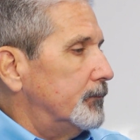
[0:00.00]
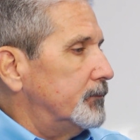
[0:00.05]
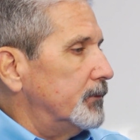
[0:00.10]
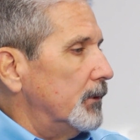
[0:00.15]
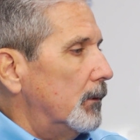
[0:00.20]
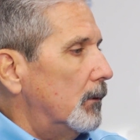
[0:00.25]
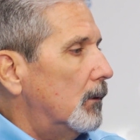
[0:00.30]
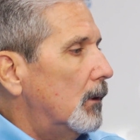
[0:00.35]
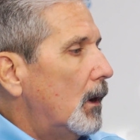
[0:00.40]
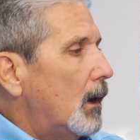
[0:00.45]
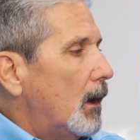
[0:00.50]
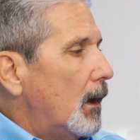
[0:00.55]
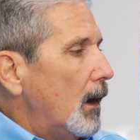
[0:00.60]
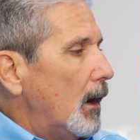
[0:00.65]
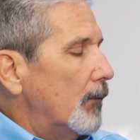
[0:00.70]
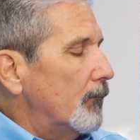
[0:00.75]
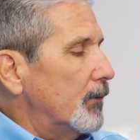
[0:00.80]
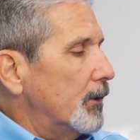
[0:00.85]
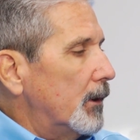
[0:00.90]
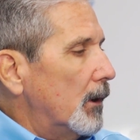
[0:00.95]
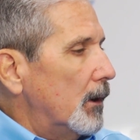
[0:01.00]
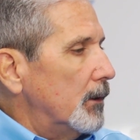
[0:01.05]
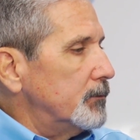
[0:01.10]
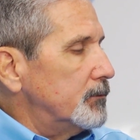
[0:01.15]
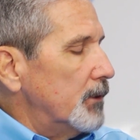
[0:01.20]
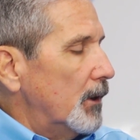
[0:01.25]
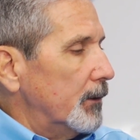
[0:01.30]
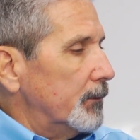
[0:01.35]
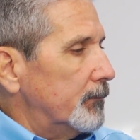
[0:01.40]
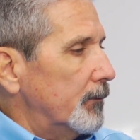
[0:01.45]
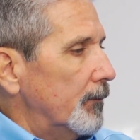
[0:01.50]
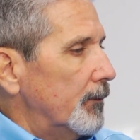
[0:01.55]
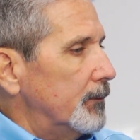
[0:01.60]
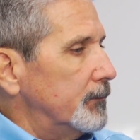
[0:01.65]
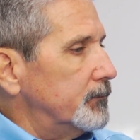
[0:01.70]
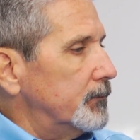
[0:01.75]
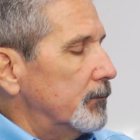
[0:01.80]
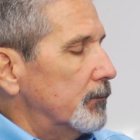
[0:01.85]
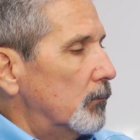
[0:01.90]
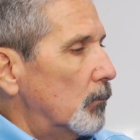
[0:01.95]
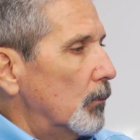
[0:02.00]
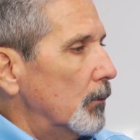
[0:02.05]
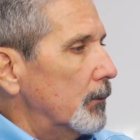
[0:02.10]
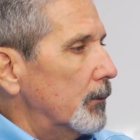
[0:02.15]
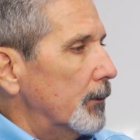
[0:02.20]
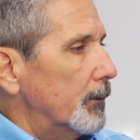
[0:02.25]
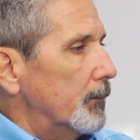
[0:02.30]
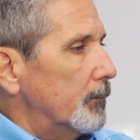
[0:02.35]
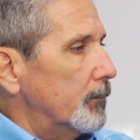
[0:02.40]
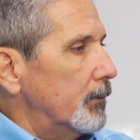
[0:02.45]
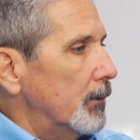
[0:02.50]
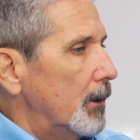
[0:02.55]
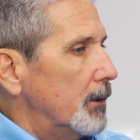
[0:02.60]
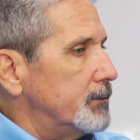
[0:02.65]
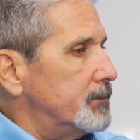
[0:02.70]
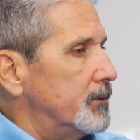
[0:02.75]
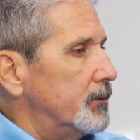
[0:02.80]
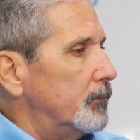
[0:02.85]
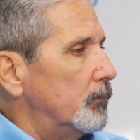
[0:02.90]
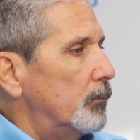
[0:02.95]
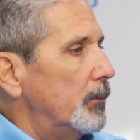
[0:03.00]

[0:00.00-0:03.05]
So every contractor that's going to work on the project,